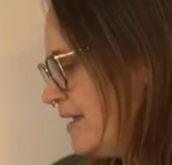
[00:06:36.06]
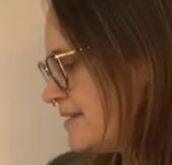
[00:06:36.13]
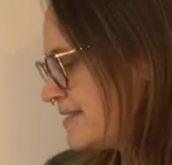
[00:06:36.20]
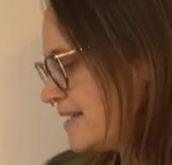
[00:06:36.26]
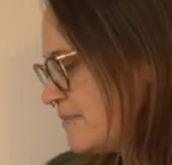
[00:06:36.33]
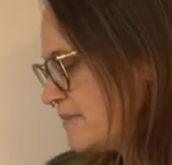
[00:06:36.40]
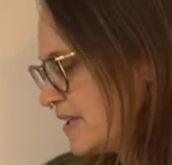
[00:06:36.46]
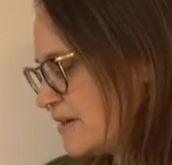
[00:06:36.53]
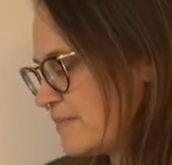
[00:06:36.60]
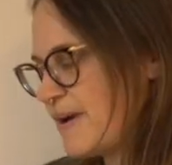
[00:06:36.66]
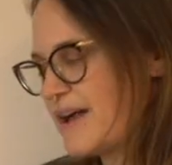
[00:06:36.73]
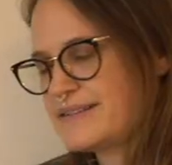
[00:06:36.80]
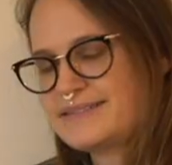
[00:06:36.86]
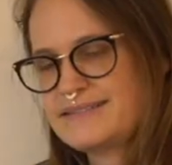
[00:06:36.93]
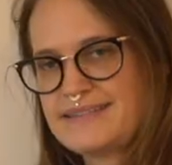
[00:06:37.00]
Some litter
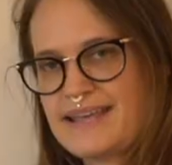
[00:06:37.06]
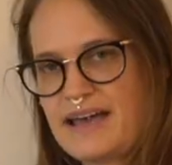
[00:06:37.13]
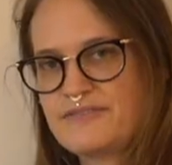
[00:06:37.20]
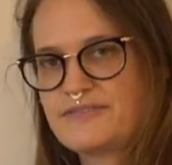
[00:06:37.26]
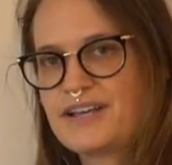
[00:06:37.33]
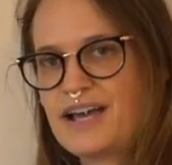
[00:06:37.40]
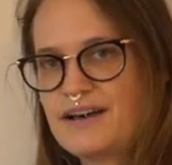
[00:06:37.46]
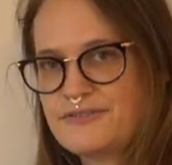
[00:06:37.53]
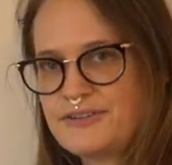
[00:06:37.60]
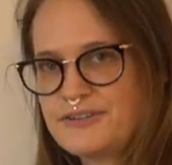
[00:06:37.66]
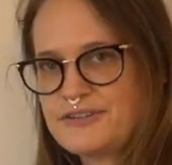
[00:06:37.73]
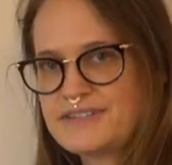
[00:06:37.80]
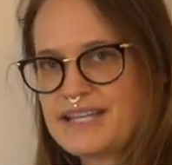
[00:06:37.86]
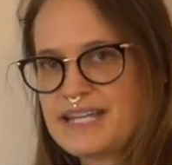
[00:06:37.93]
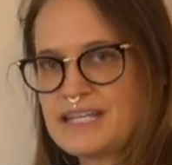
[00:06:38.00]
boxes have
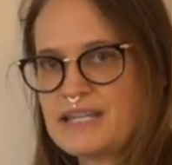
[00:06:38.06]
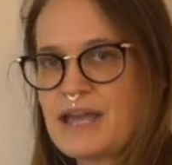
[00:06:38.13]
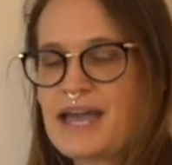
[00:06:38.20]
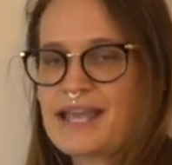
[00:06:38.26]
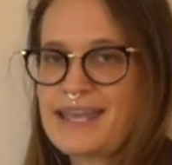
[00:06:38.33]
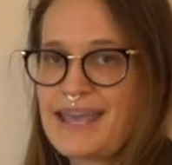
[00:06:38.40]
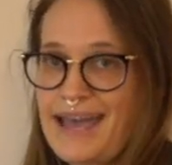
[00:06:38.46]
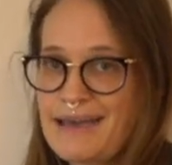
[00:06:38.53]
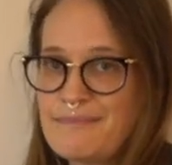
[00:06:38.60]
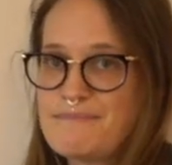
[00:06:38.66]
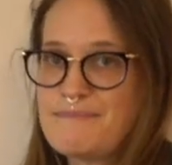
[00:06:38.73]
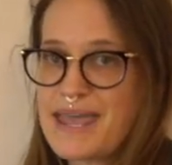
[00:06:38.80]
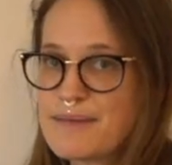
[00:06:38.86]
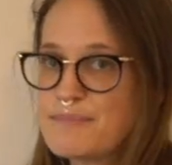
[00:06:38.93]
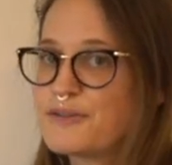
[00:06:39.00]
covers and a cat
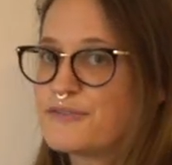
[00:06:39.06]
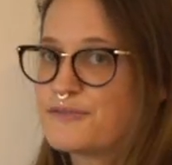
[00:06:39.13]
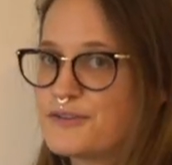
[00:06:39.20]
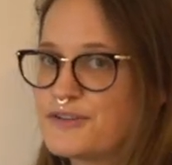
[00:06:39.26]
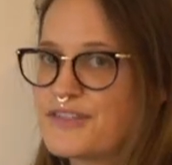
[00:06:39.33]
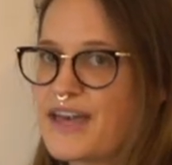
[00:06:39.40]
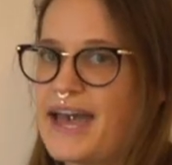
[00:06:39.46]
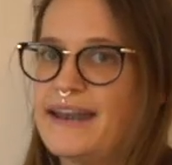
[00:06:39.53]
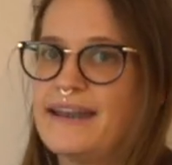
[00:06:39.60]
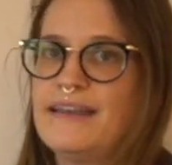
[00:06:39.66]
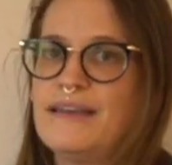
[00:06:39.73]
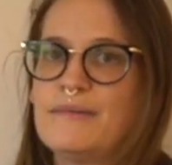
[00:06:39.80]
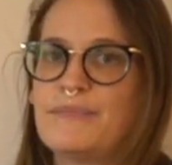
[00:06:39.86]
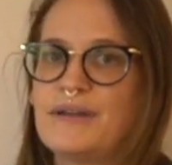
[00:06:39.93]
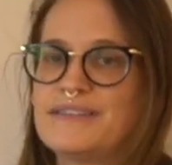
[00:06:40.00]
may prefer that,
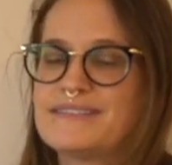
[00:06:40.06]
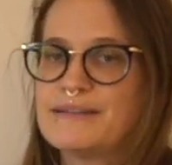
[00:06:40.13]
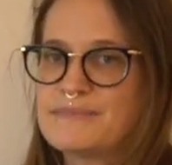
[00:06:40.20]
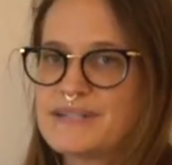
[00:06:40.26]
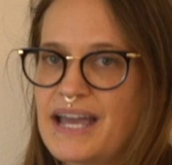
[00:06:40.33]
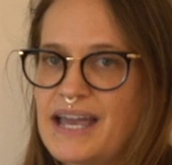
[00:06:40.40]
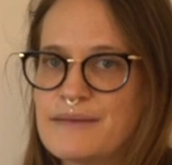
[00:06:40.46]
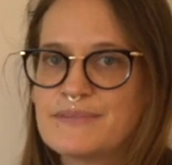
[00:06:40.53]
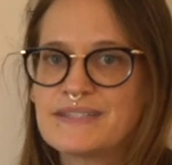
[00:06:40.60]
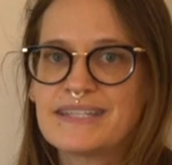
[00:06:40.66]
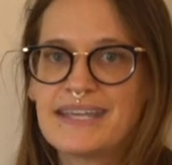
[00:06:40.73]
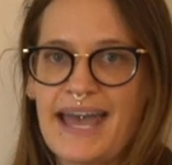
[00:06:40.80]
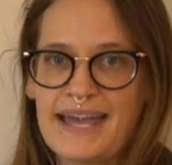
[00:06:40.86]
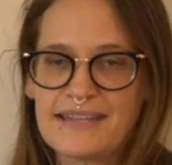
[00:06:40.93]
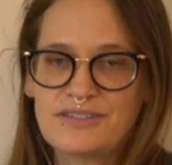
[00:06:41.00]
but sometimes
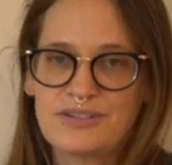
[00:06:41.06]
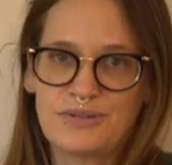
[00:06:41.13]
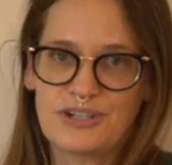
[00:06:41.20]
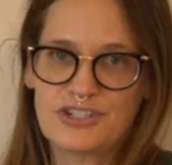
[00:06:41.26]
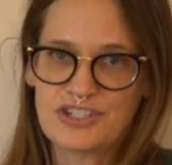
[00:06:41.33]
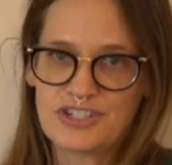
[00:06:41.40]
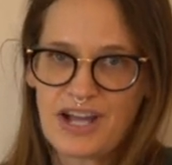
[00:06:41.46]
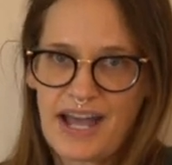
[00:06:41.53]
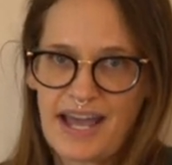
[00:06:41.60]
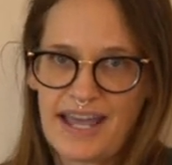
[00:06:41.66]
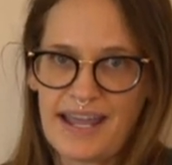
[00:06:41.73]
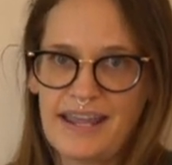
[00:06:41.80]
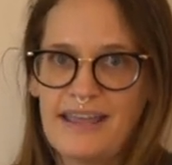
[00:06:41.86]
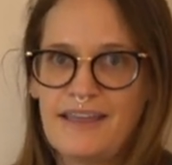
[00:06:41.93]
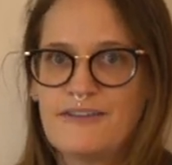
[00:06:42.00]
cats who are
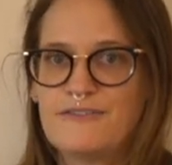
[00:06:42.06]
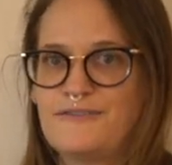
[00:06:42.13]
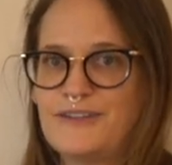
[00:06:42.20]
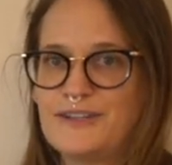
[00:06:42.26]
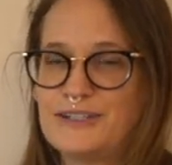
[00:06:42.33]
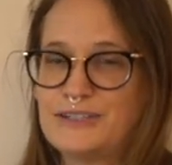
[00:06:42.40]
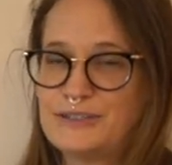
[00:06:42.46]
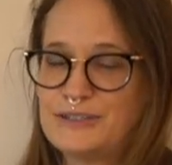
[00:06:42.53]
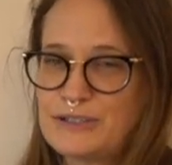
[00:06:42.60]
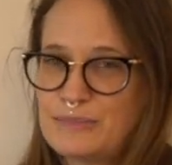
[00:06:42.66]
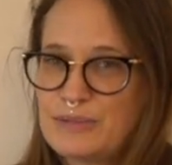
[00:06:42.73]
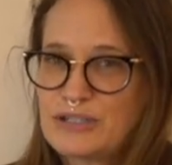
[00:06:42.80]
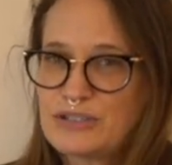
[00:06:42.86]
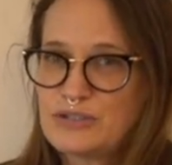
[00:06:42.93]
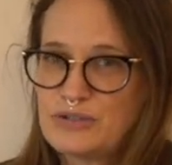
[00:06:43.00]
shy feel a little
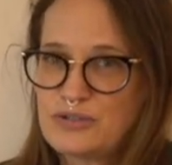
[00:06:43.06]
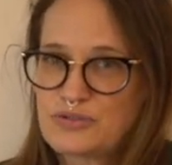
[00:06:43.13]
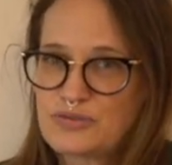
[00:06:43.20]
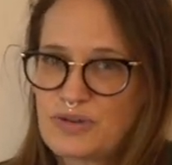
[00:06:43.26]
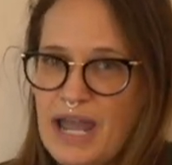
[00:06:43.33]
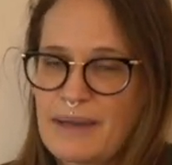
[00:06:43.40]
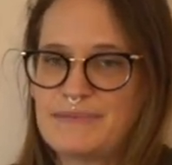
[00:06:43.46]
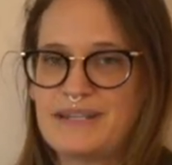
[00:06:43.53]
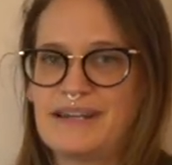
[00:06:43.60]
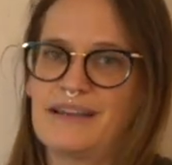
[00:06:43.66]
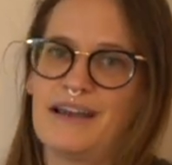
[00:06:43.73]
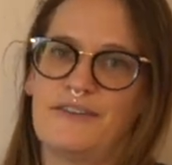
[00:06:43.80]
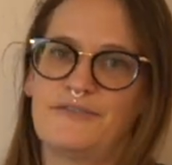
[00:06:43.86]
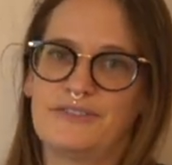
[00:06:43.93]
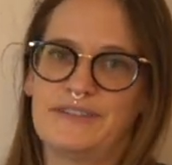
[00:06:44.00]
bit too trapped in a
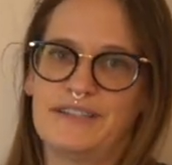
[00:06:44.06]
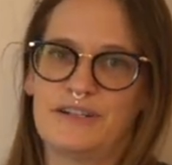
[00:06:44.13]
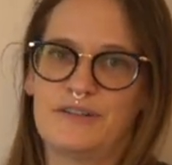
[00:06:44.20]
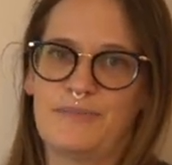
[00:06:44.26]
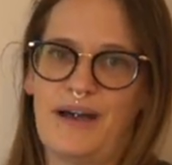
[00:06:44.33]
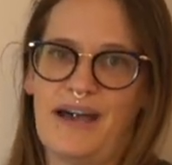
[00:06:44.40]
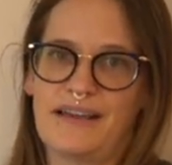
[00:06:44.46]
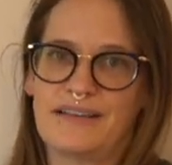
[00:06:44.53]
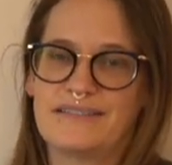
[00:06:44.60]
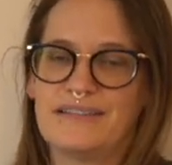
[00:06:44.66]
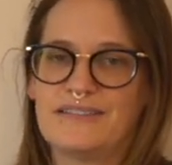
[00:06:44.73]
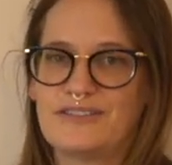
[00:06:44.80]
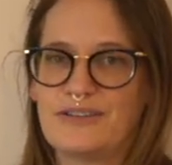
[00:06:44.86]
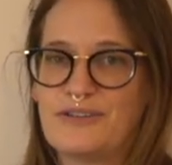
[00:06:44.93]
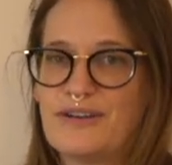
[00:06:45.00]
covered litter box.
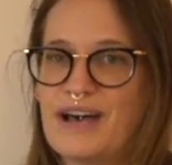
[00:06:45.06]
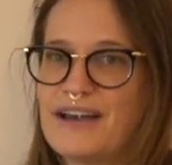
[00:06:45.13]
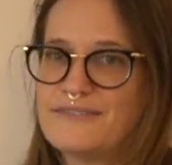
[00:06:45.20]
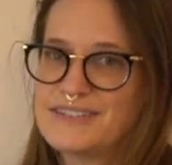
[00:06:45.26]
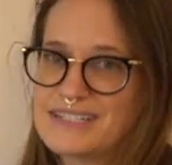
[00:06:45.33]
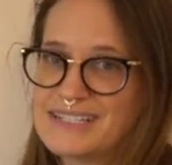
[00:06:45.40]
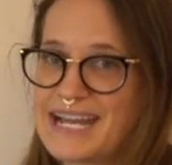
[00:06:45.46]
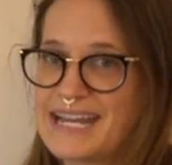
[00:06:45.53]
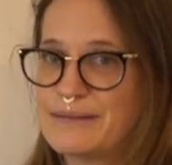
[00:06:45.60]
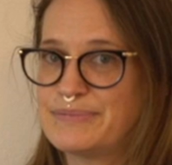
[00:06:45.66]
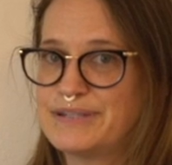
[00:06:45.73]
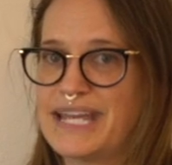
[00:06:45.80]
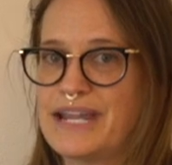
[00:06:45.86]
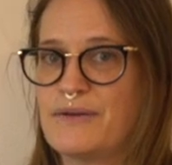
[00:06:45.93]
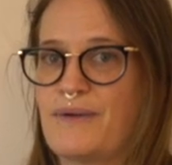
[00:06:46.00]
So you'll have to kind of
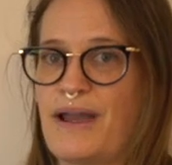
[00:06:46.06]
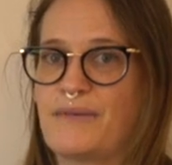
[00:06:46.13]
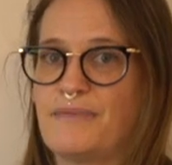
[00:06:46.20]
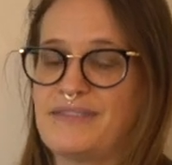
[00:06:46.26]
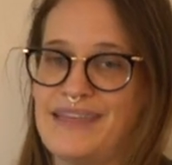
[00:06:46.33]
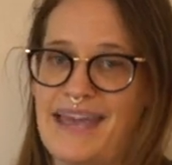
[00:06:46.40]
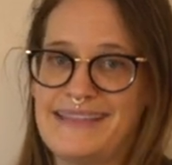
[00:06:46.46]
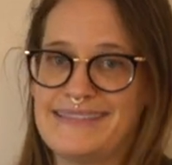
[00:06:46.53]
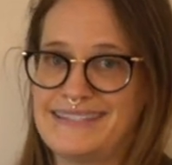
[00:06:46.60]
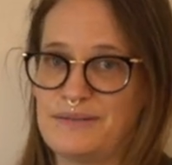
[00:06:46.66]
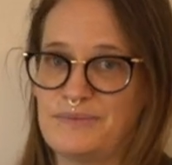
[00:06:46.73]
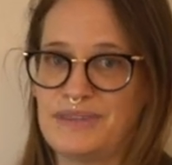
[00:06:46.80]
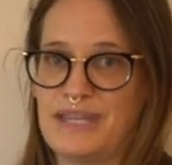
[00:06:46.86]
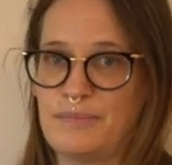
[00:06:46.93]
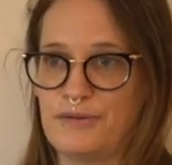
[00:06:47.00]
play around with that and see what they